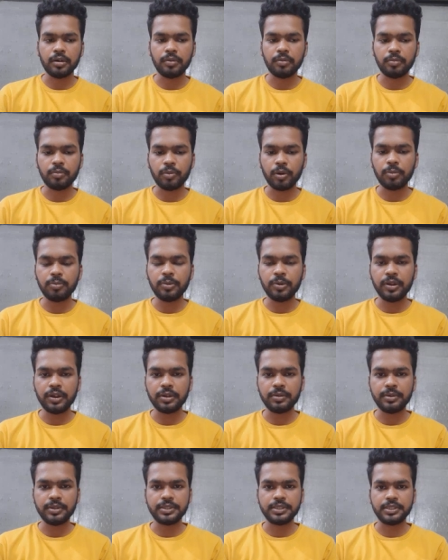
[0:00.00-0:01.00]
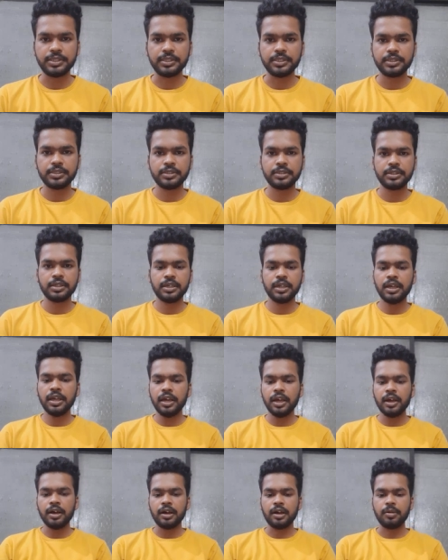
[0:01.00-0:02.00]
popular basis.
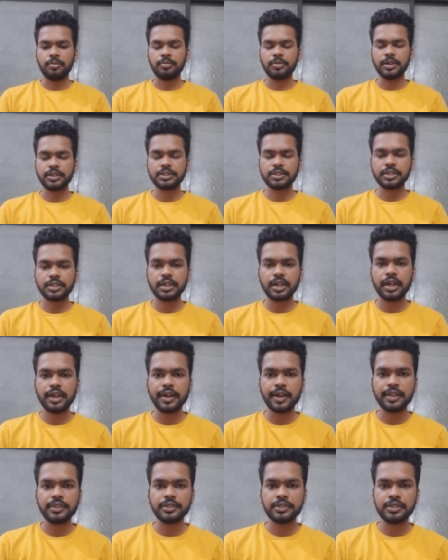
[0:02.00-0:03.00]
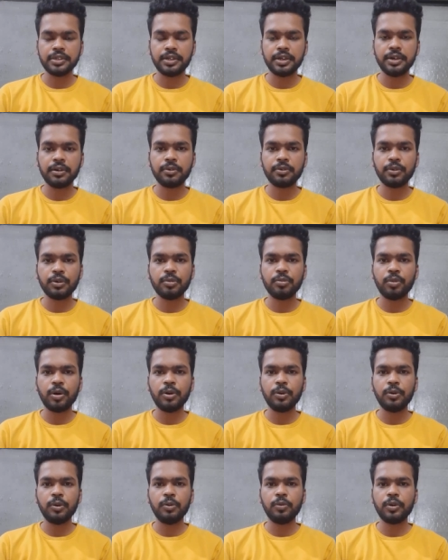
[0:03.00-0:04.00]
First guideline, it includes
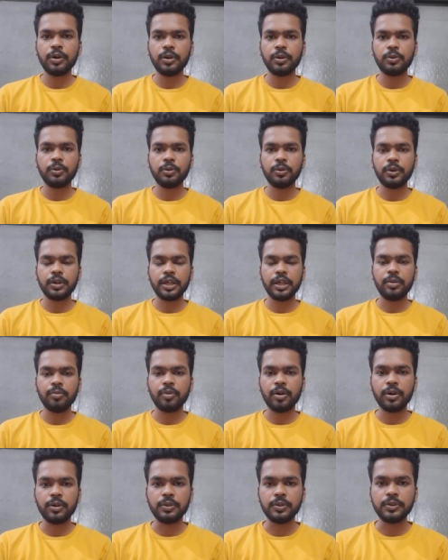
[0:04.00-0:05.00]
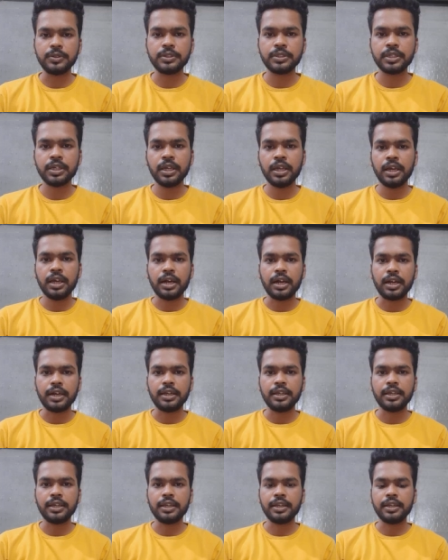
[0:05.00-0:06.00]
module 1 to 10 modules, and
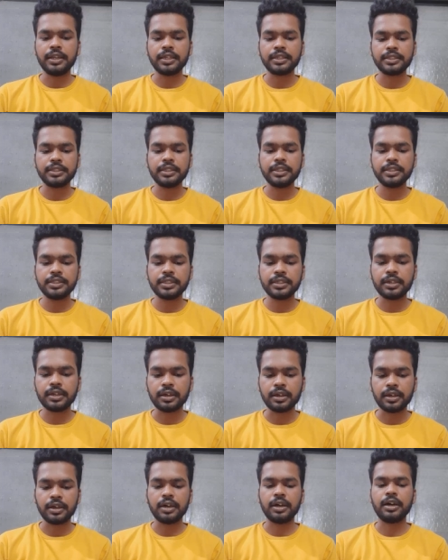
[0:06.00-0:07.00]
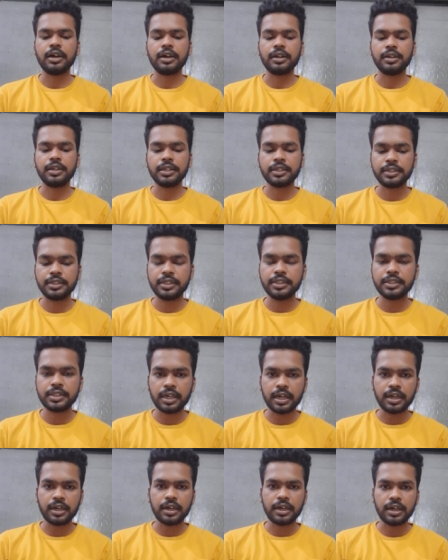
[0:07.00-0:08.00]
next is
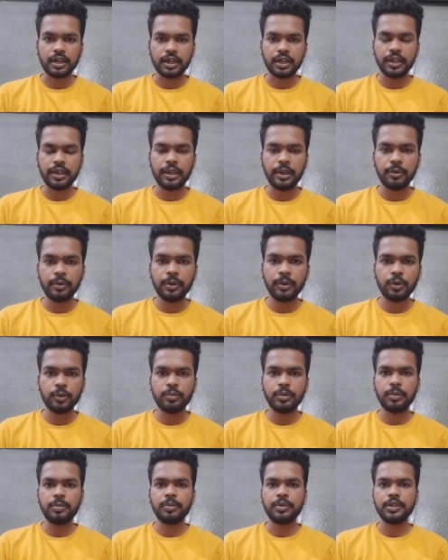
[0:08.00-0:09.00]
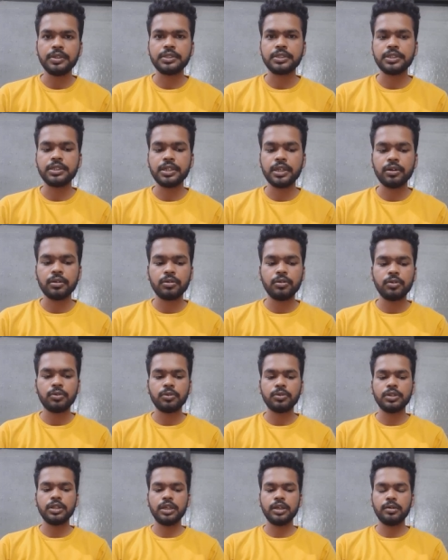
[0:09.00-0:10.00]
11 to 15. It include
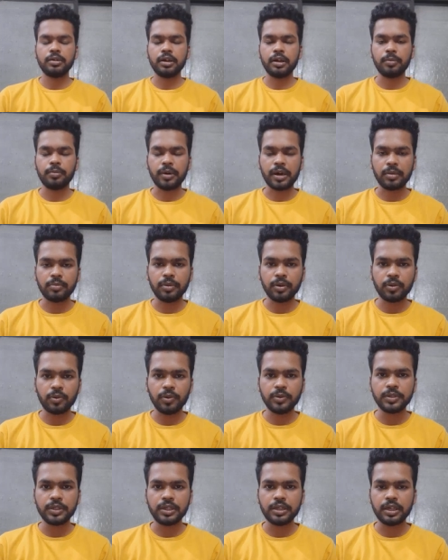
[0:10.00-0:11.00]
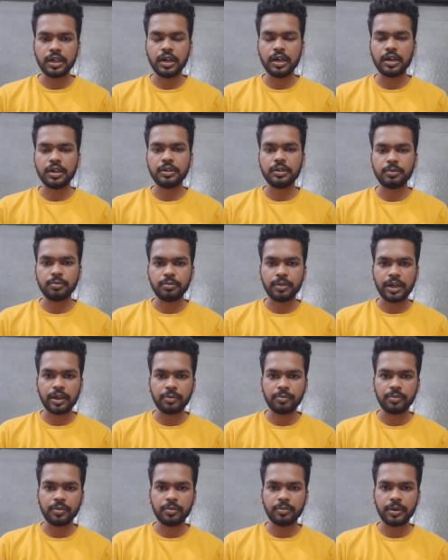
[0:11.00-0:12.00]
to the
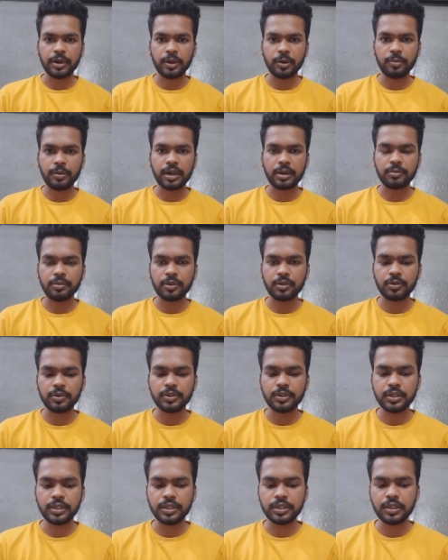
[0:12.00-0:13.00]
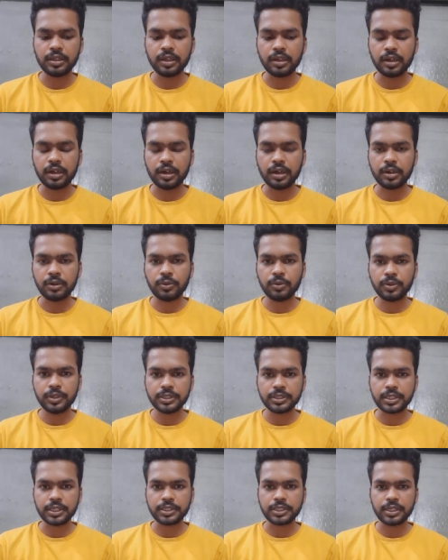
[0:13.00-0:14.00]
biopharmacovigilance to
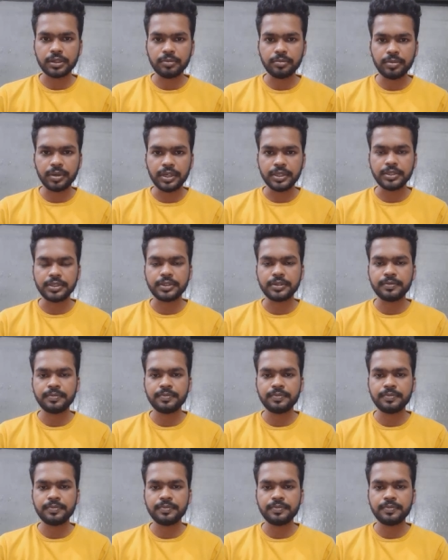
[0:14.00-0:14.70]
discussion phase.